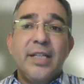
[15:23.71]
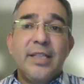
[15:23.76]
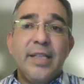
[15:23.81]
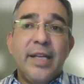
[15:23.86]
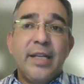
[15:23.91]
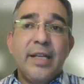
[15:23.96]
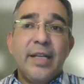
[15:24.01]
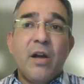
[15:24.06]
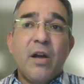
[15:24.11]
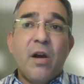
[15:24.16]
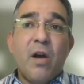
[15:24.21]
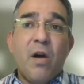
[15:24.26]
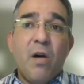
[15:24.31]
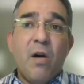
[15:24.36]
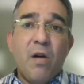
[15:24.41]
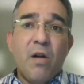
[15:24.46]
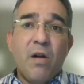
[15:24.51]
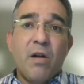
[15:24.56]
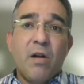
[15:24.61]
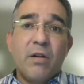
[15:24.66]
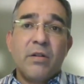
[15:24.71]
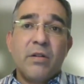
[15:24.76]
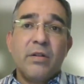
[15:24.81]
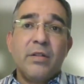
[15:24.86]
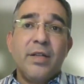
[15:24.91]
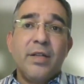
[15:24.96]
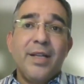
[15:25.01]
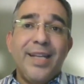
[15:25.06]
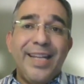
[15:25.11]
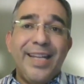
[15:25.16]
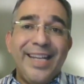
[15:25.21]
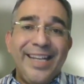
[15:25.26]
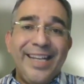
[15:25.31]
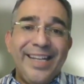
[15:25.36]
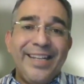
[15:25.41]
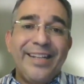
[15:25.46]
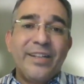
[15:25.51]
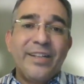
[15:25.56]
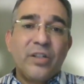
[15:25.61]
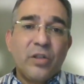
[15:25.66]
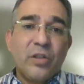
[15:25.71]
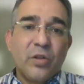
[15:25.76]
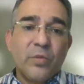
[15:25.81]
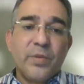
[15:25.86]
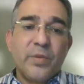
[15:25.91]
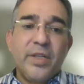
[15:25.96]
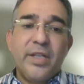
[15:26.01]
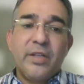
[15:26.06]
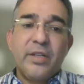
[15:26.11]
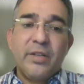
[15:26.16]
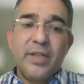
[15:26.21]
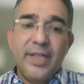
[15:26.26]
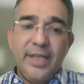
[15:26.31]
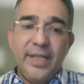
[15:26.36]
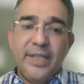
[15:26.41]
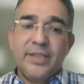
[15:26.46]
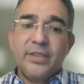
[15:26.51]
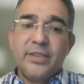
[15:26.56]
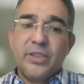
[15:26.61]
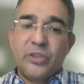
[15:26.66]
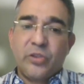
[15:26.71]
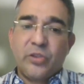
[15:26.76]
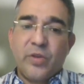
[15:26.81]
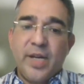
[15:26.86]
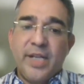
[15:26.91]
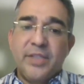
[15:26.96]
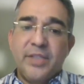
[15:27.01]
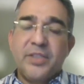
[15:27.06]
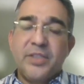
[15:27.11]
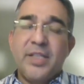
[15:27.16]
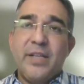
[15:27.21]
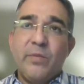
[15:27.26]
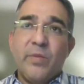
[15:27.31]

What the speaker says: that are in a career in the trades.